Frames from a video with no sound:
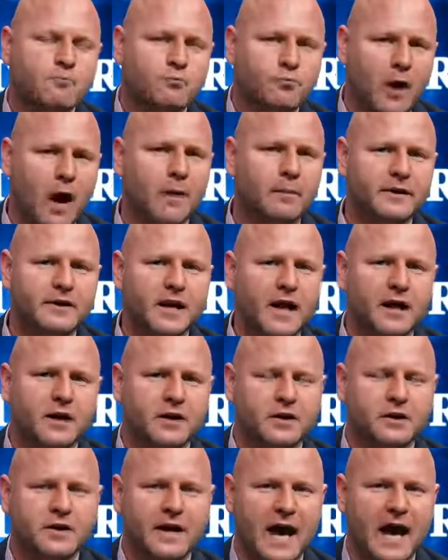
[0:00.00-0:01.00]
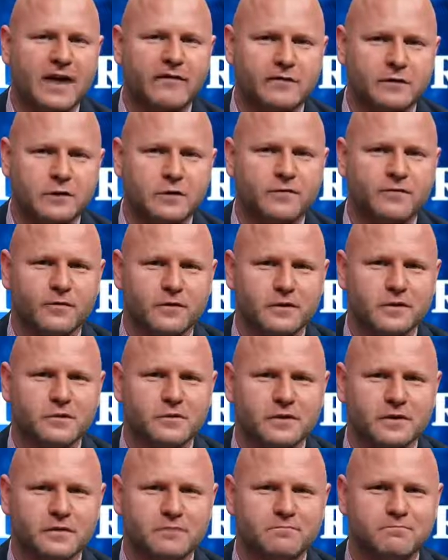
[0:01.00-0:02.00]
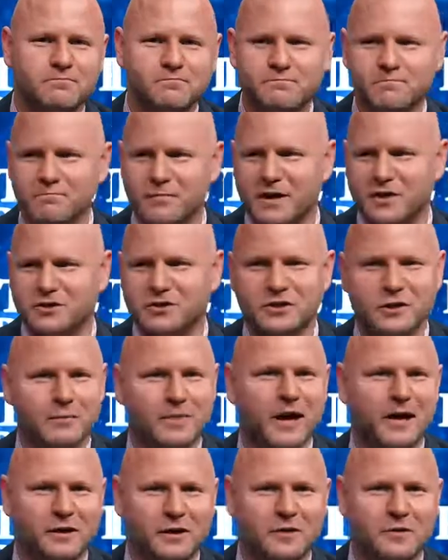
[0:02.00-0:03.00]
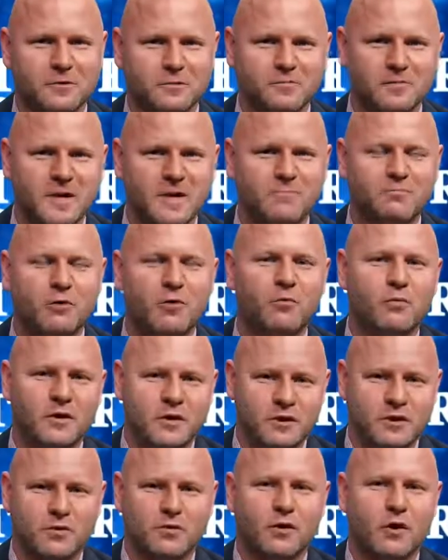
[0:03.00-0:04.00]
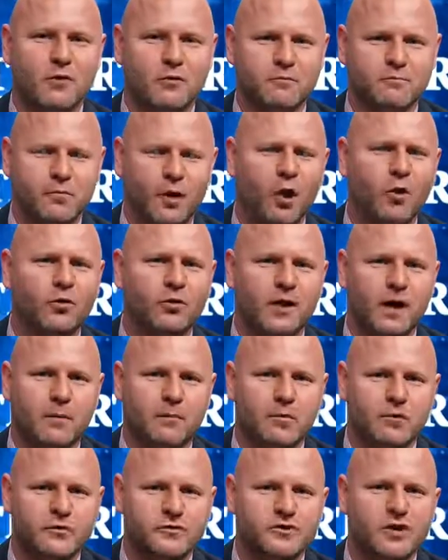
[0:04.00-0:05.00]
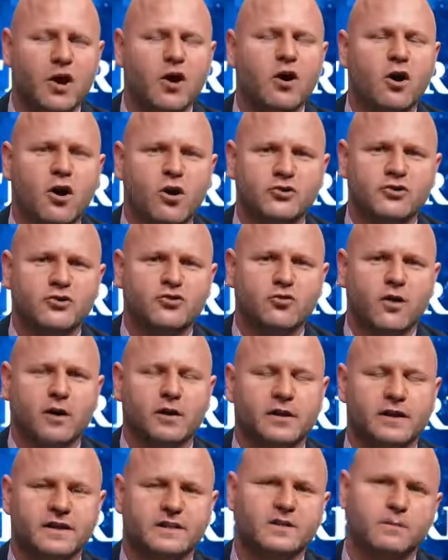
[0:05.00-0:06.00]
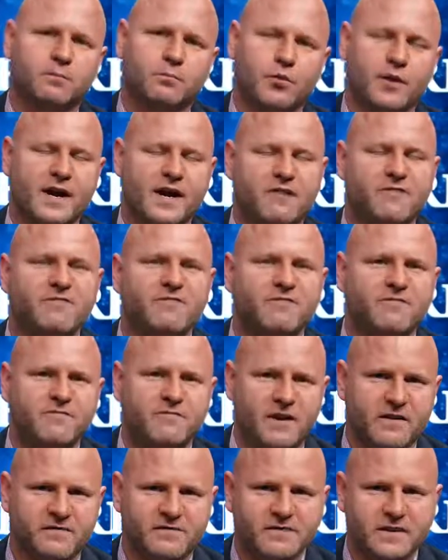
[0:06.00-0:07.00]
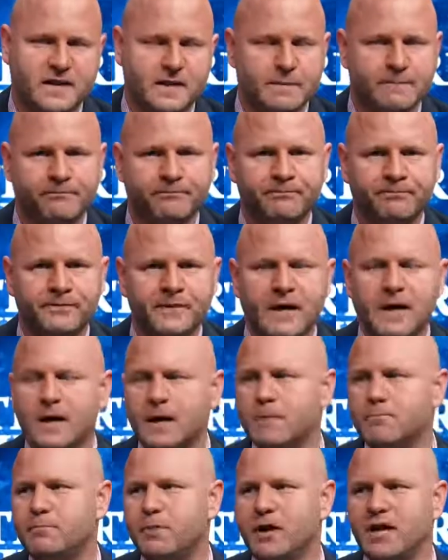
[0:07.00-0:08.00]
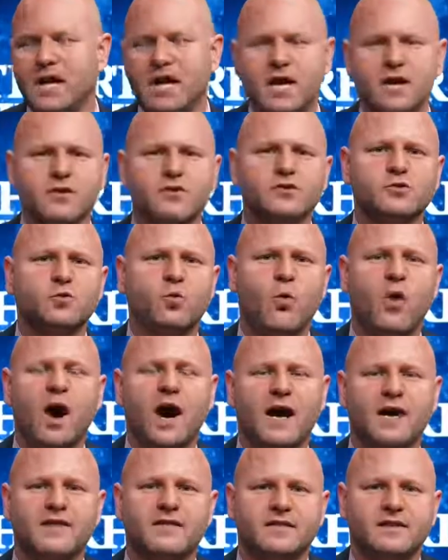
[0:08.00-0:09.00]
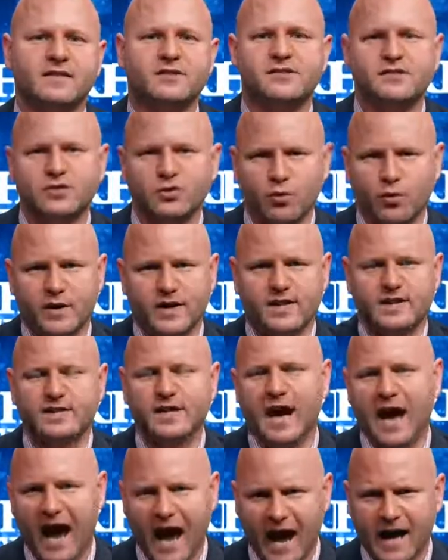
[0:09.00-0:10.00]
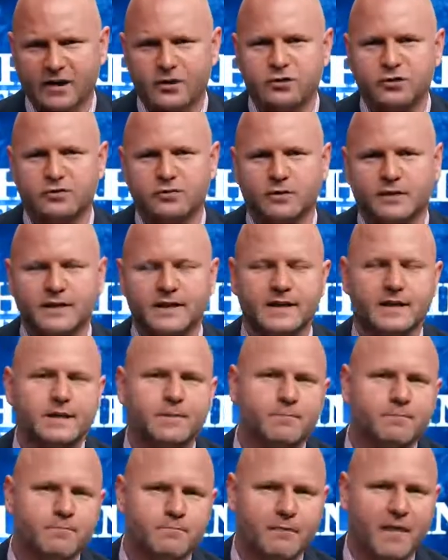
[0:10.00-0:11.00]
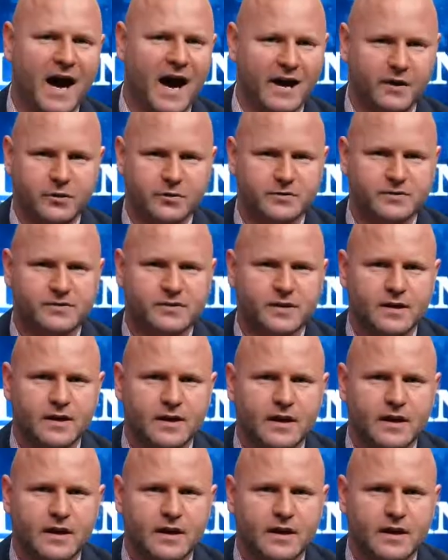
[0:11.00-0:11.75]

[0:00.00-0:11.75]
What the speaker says: probably not a good avenue for you to mention about other people when your own poll numbers are struggling to break 50. But here's why this tweet actually matters.